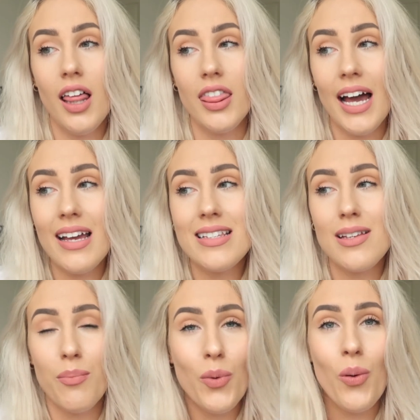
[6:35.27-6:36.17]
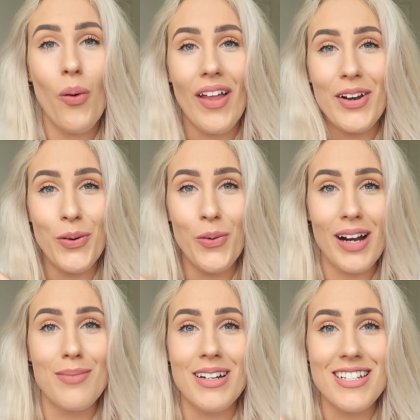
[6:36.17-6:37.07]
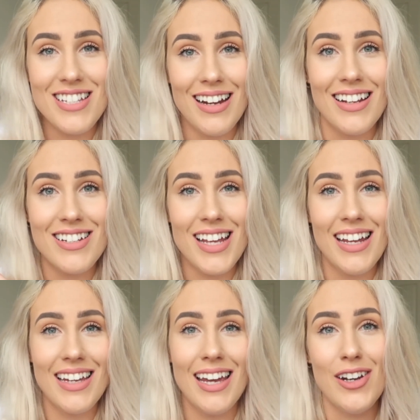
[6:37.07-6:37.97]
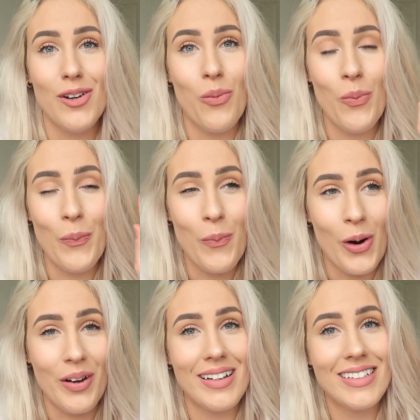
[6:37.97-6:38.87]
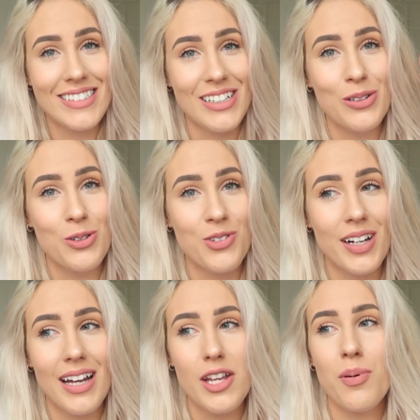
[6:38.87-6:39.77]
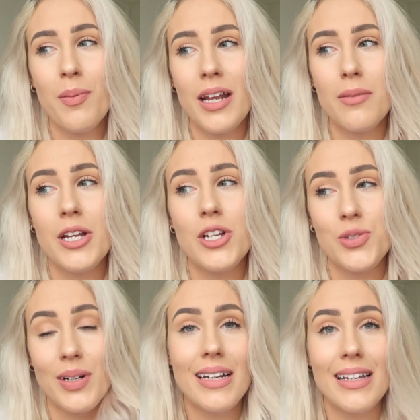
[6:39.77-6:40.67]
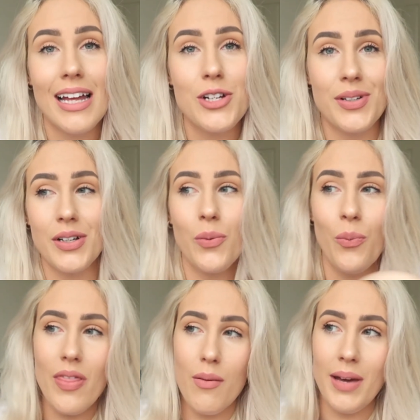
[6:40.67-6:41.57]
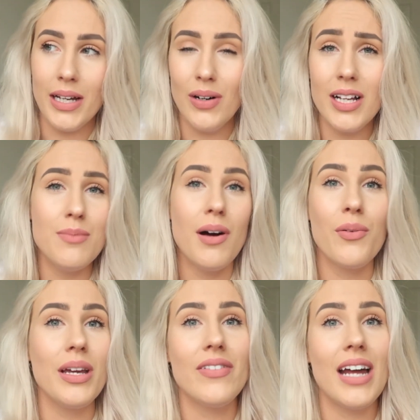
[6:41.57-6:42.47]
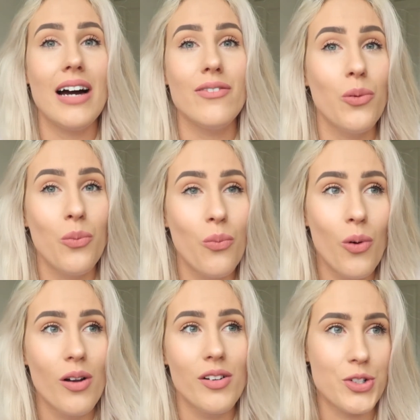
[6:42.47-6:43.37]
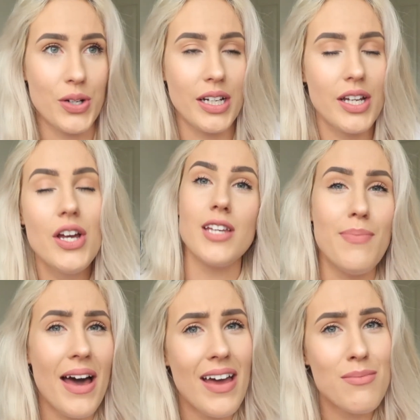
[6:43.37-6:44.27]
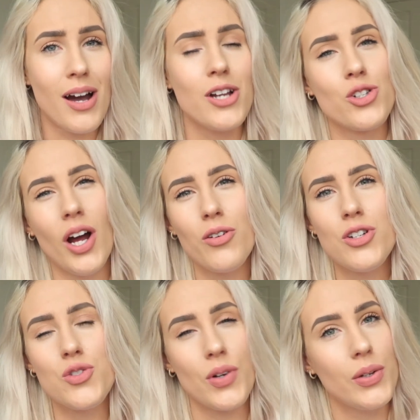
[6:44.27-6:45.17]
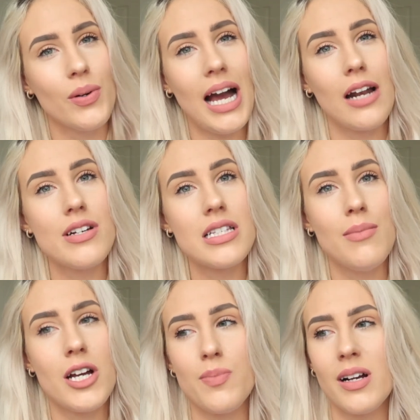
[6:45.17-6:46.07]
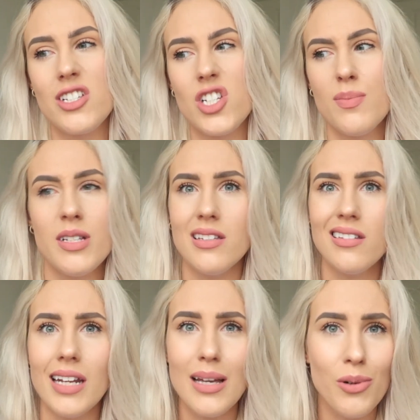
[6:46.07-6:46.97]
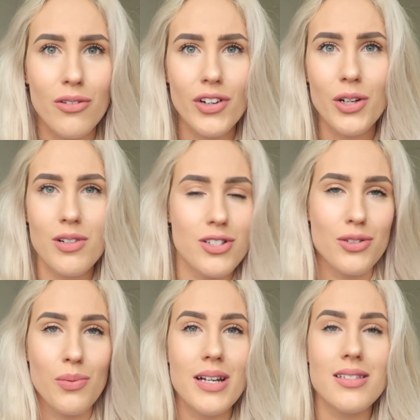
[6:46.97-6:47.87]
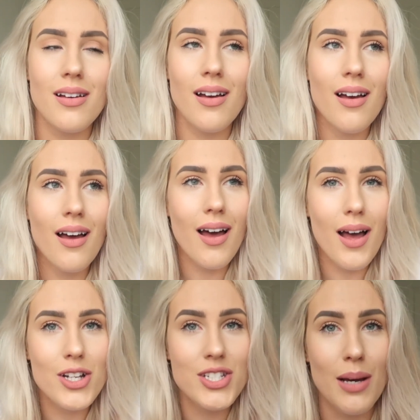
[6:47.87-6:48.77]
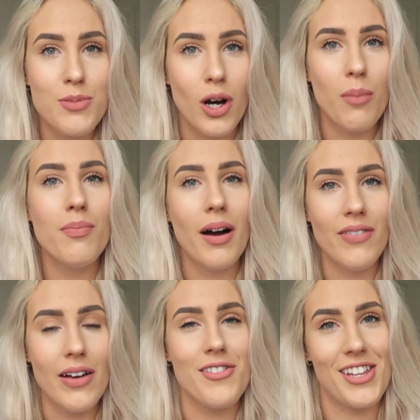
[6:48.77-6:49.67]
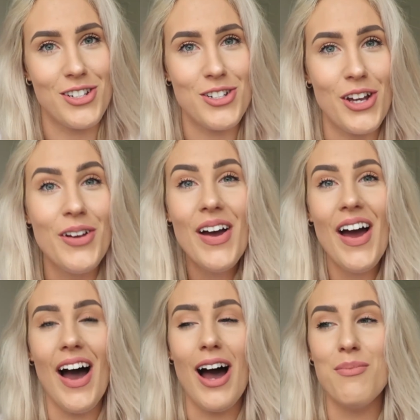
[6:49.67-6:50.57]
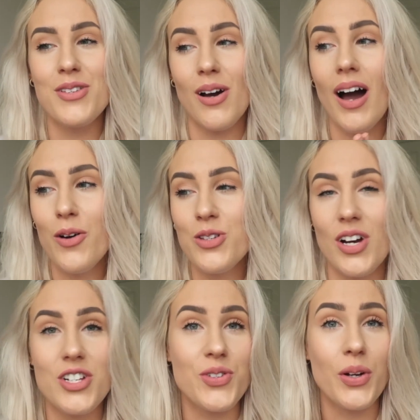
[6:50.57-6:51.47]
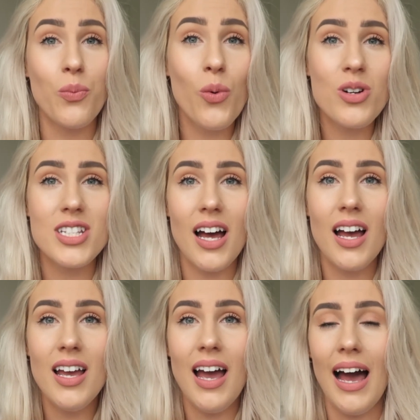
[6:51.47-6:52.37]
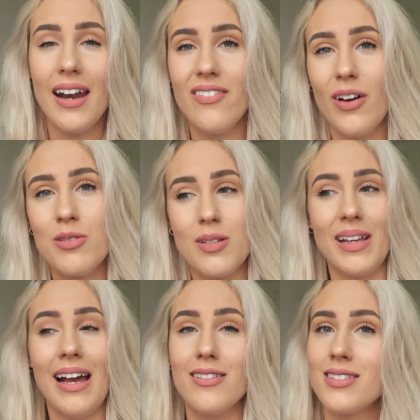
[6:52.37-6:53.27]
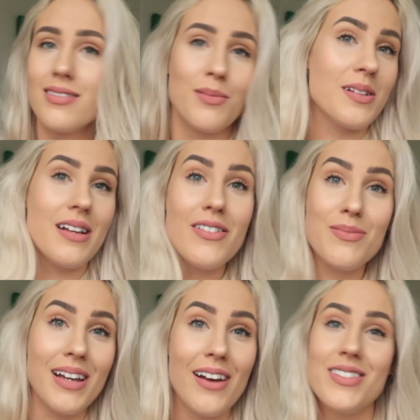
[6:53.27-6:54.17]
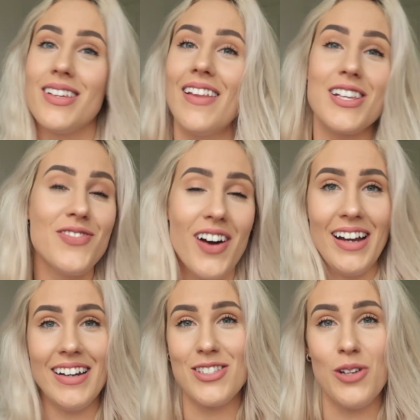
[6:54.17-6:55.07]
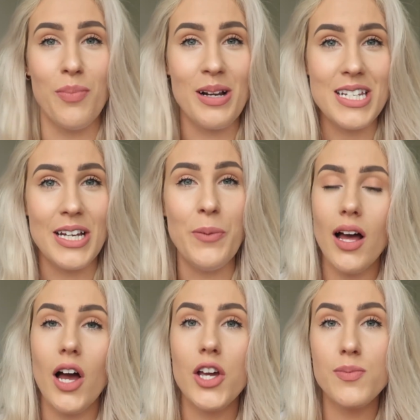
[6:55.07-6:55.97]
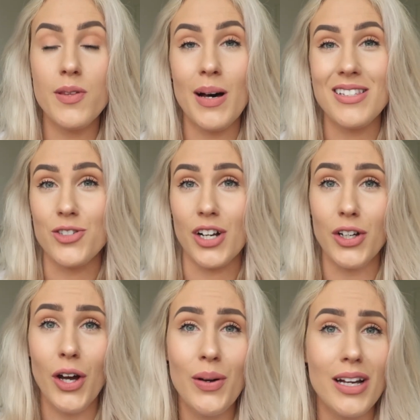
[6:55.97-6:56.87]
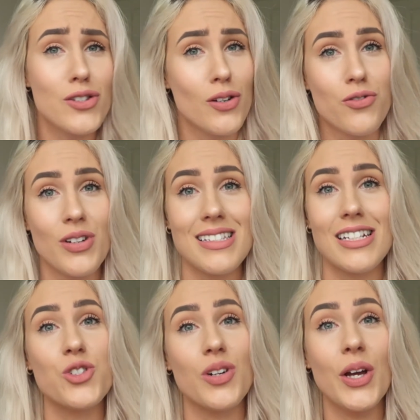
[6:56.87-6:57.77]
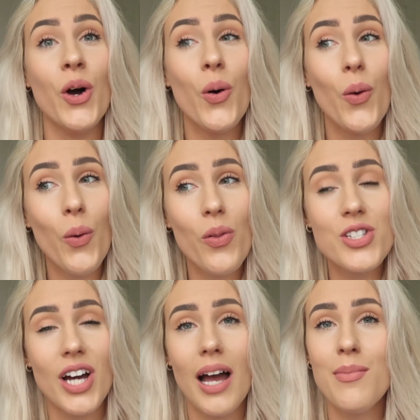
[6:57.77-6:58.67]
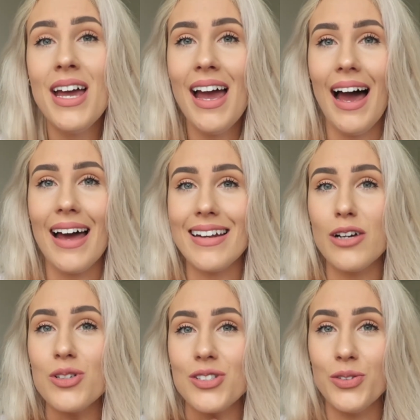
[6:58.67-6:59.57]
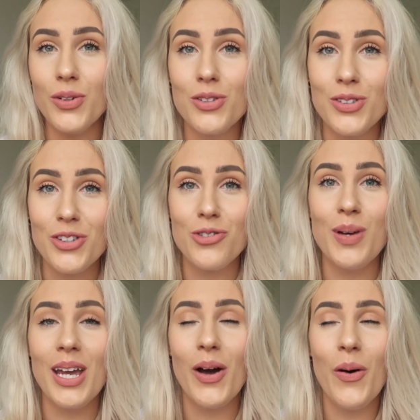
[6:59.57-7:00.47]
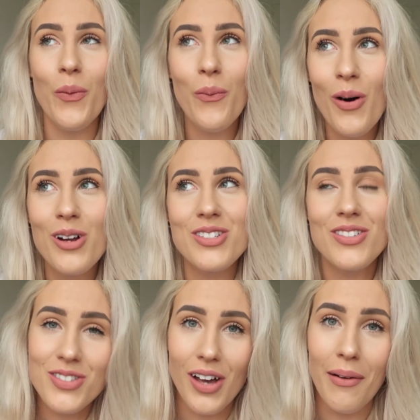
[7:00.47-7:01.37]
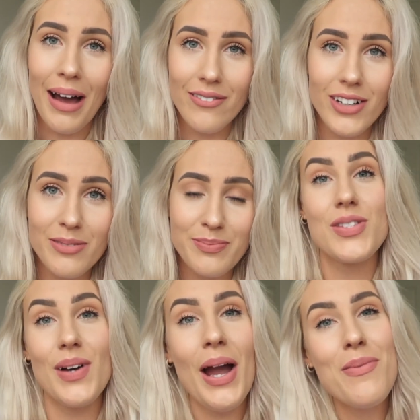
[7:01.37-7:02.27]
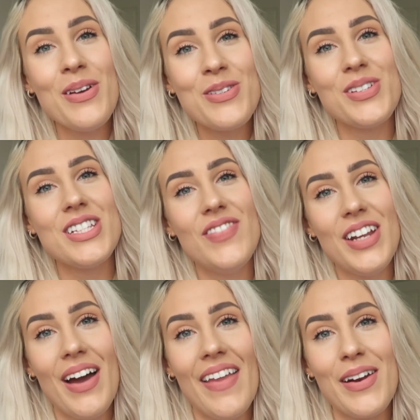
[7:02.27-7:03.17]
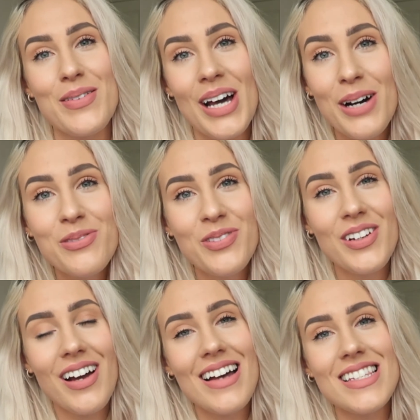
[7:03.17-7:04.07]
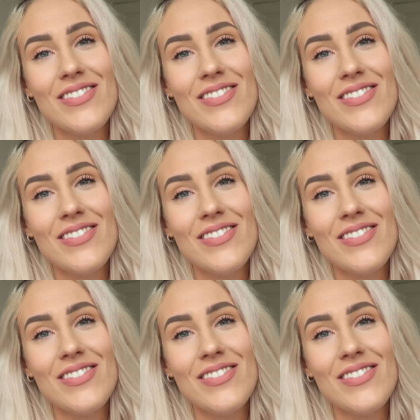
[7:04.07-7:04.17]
That is more than your recommended daily intake in one single drink, and you're probably going to be drinking that drink with a meal, and you might not even have one drink. So bear that in mind. Try not to drink your calories so much because it just means that you can eat more food, which is always tip top, my favorite thing to do. So I always try to drink water, and if I want something else, sometimes I have something else, and that's fine. It's not a big deal. I used to be the person that drank Coke and soft drinks literally all the time, and it was not good for me whatsoever. So I hope that you enjoyed this video and that it was helpful for you guys.